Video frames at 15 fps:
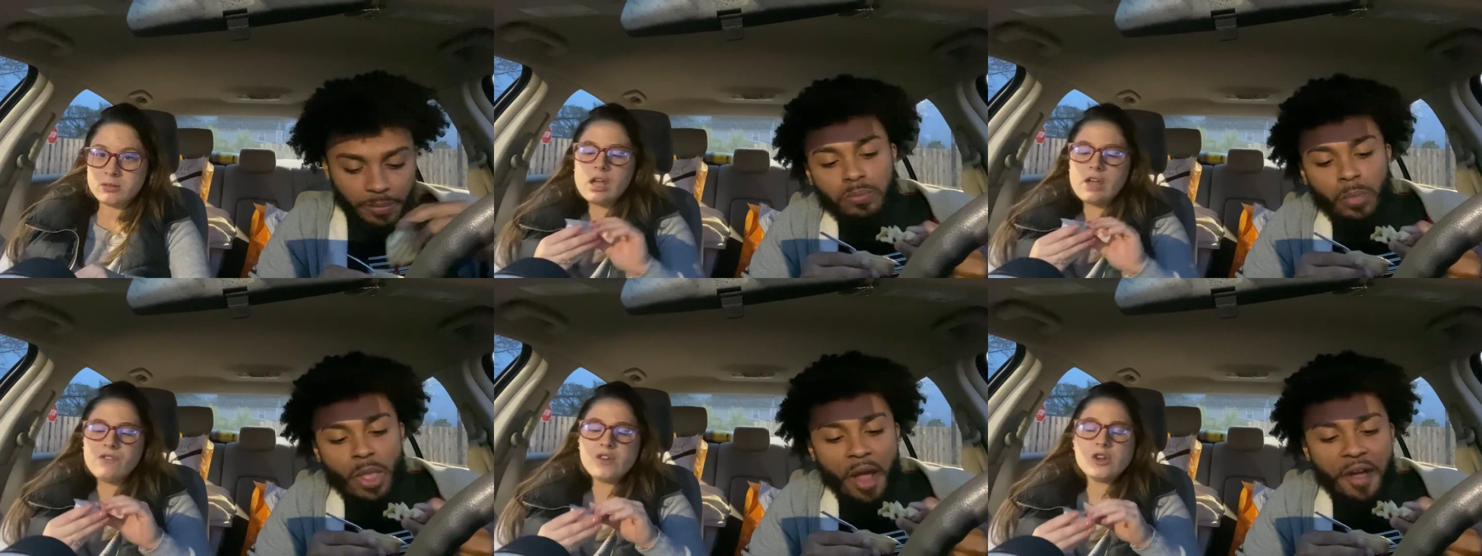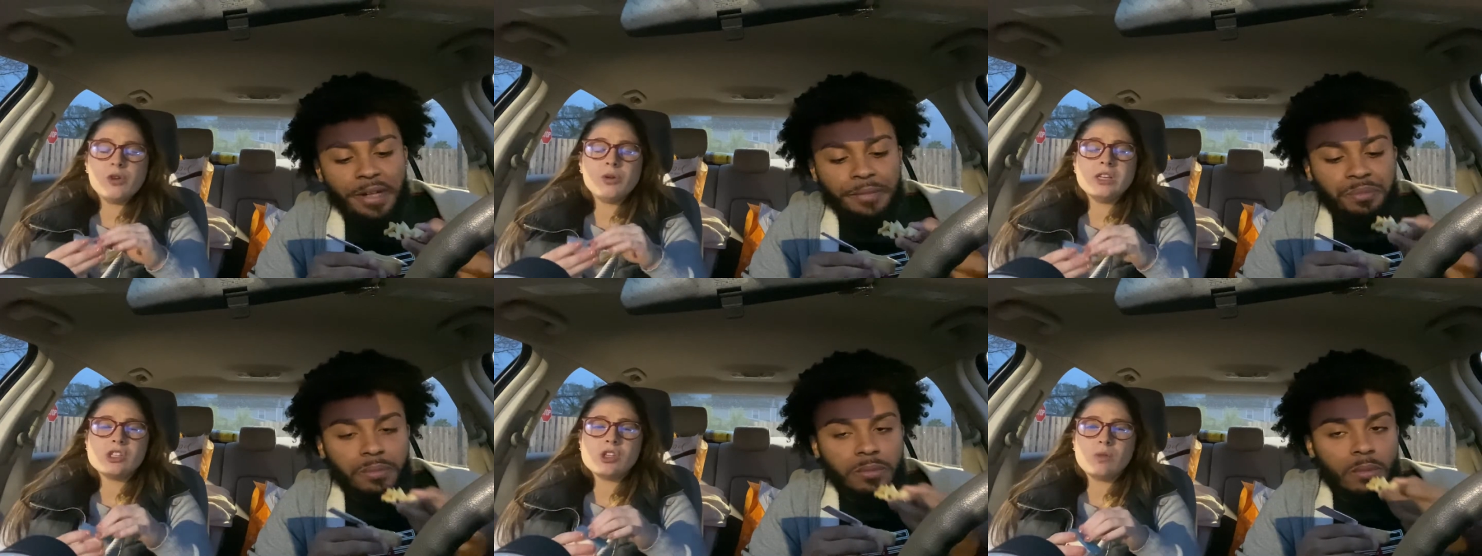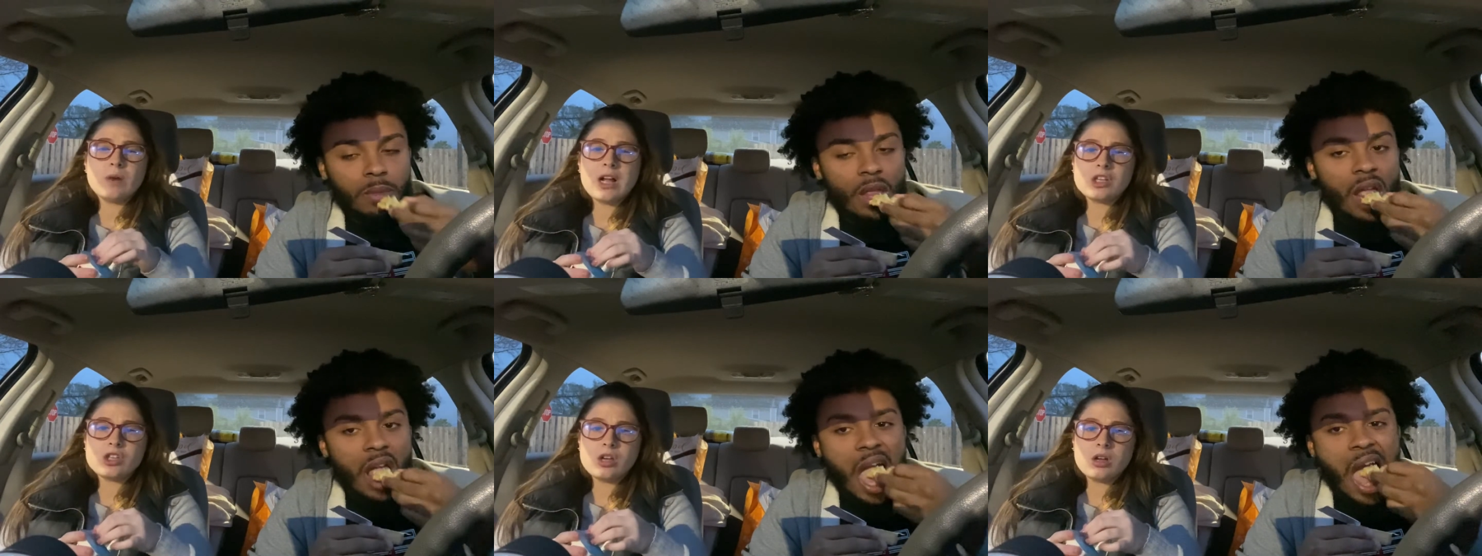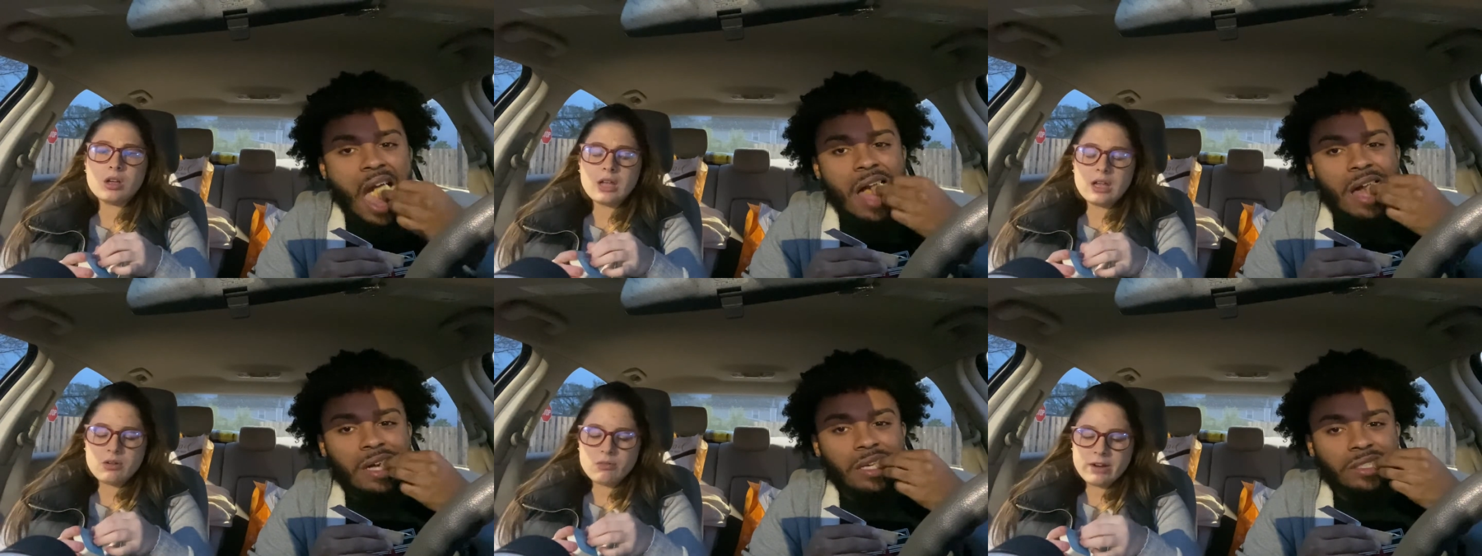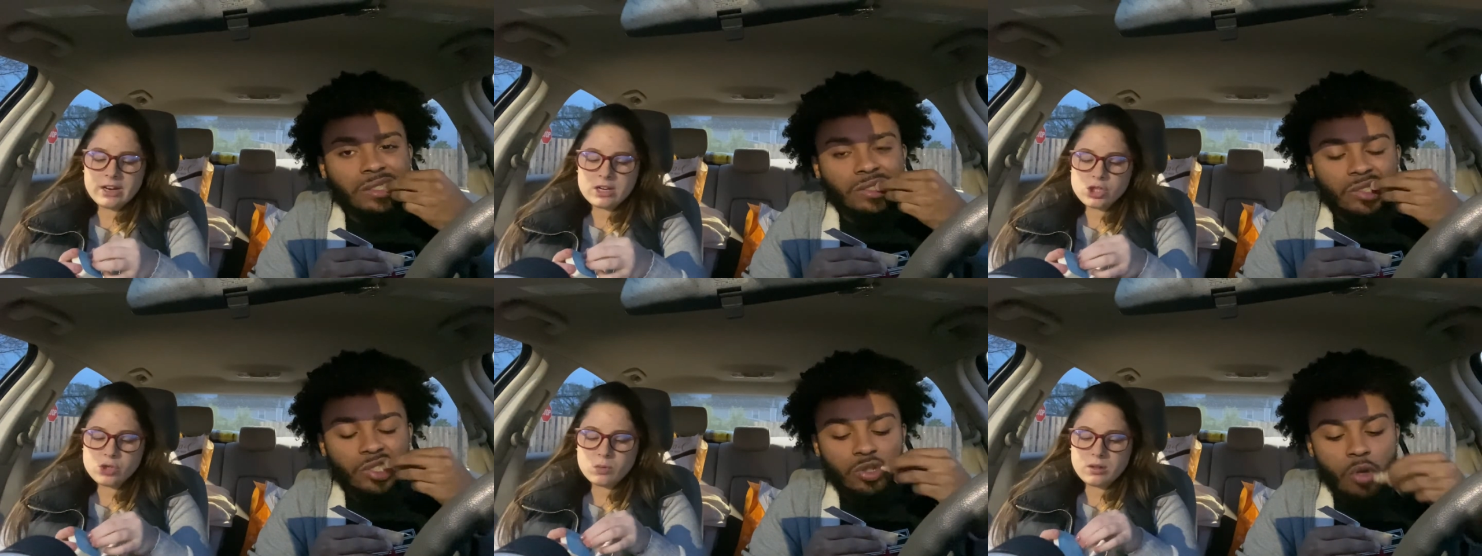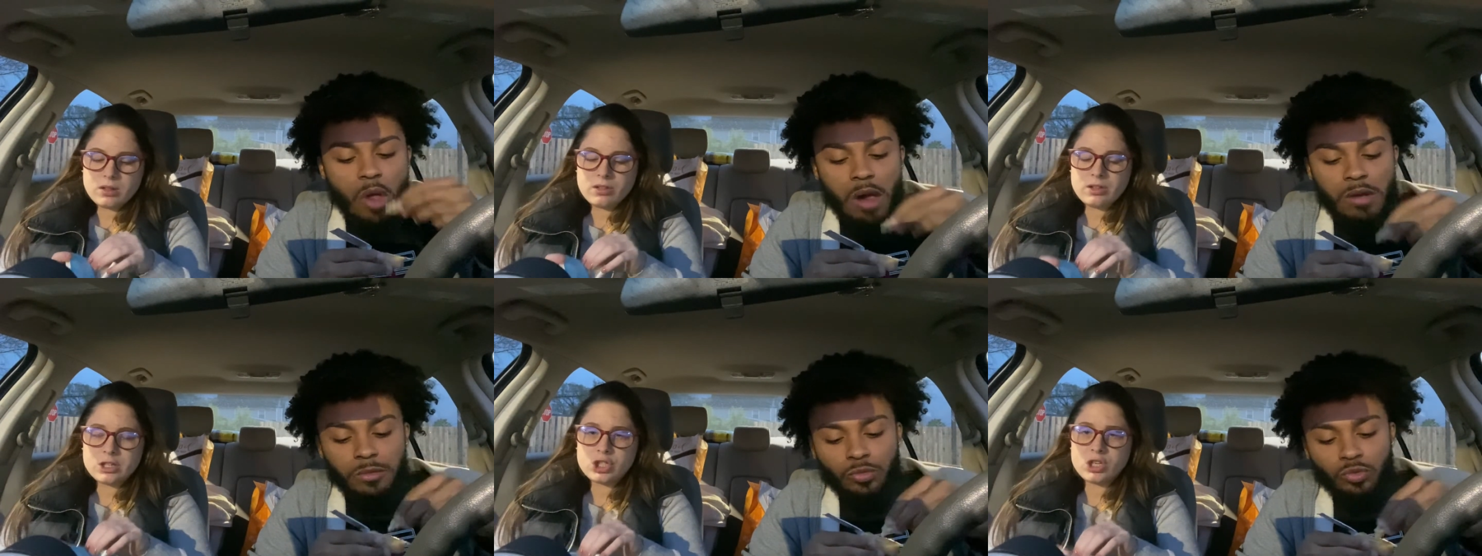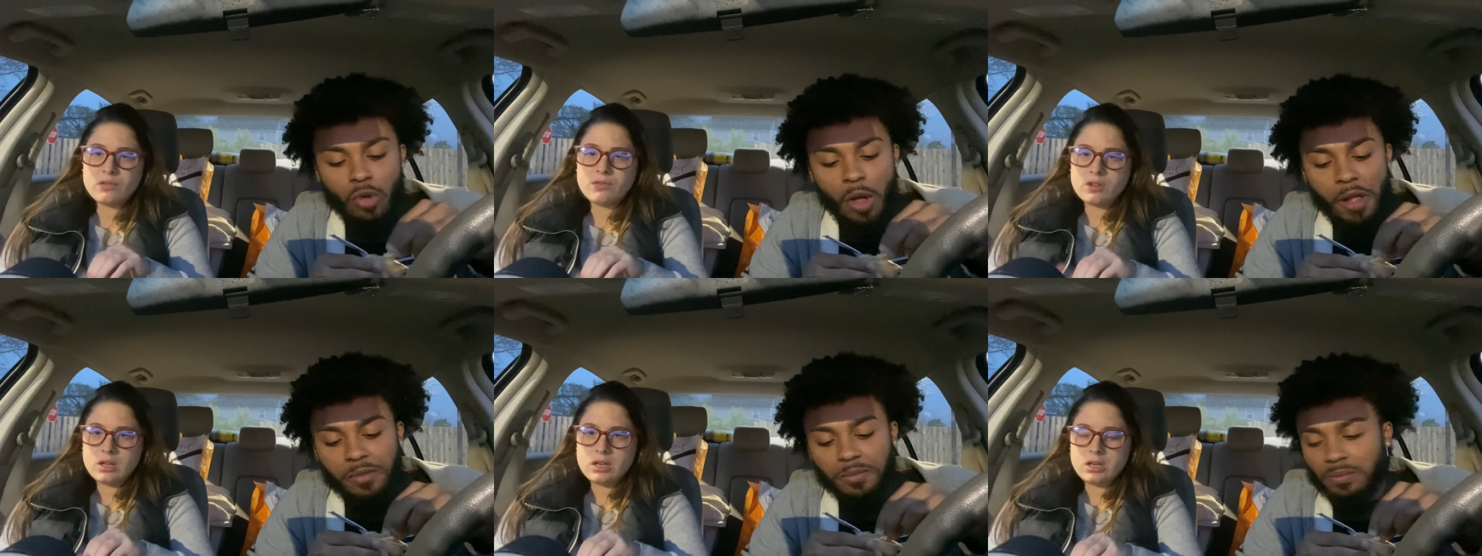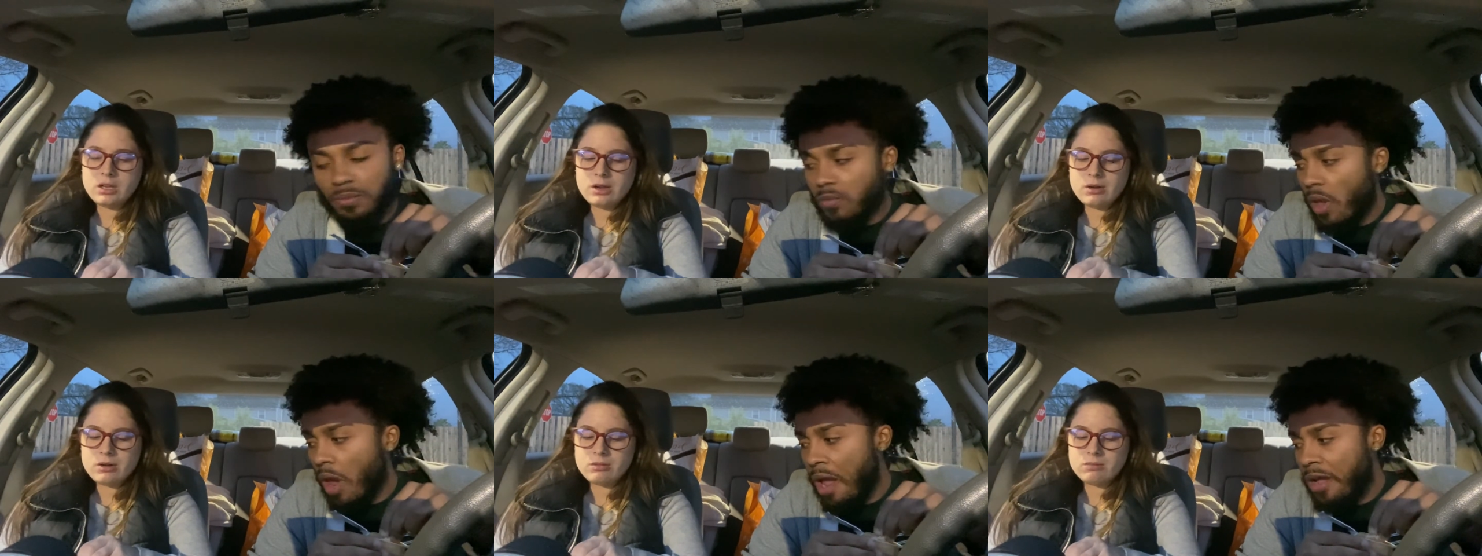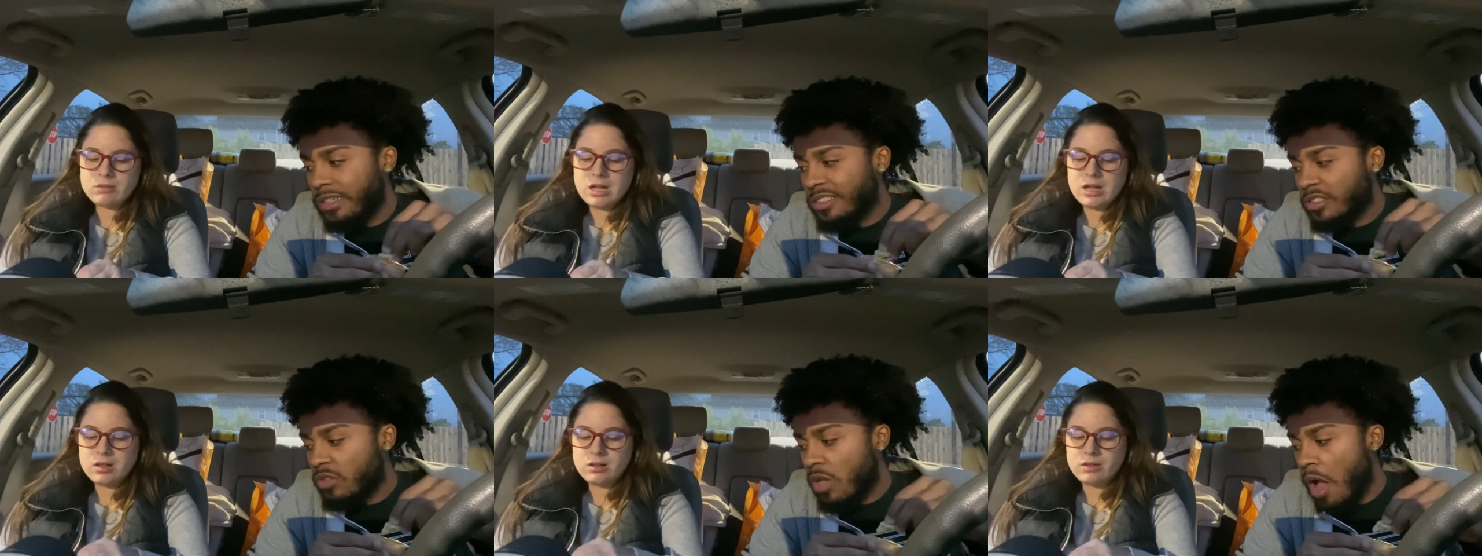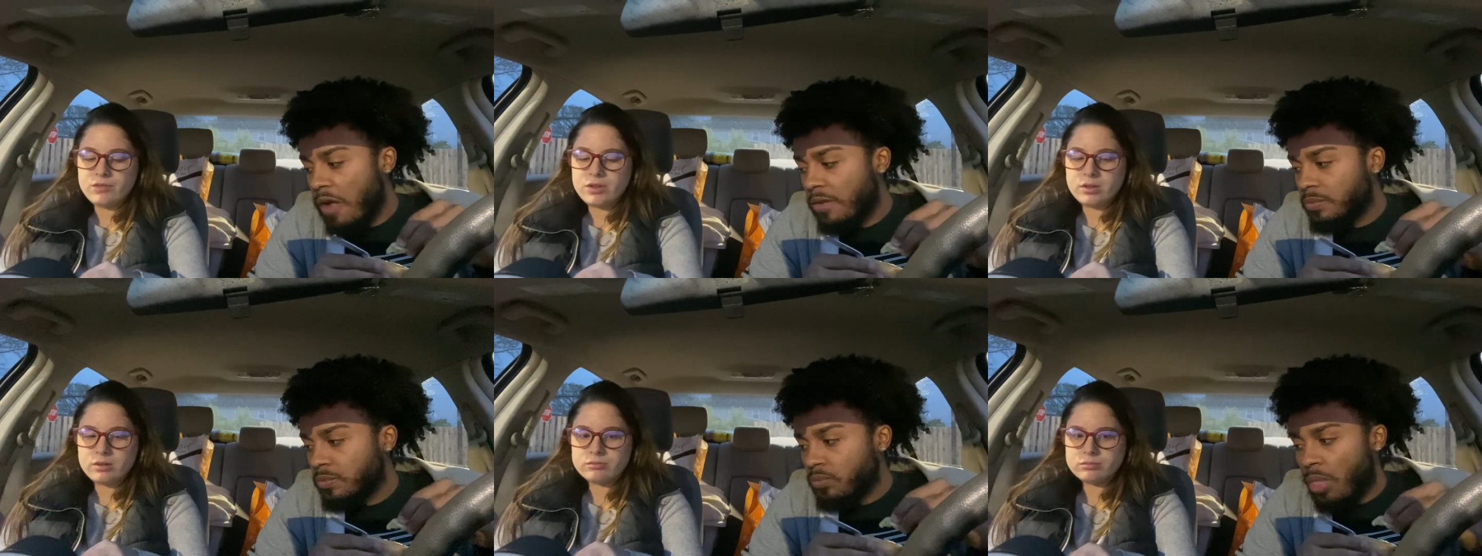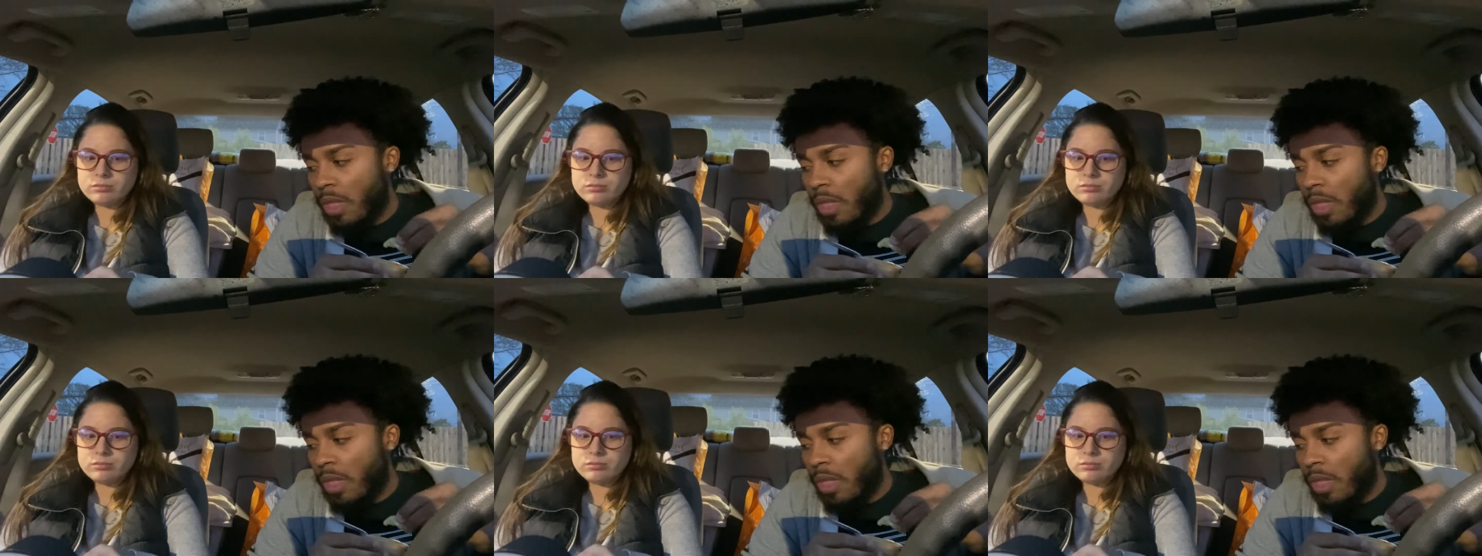Speaker 1: if you don't eat sriracha and ranch with your chick-fil-a you're not living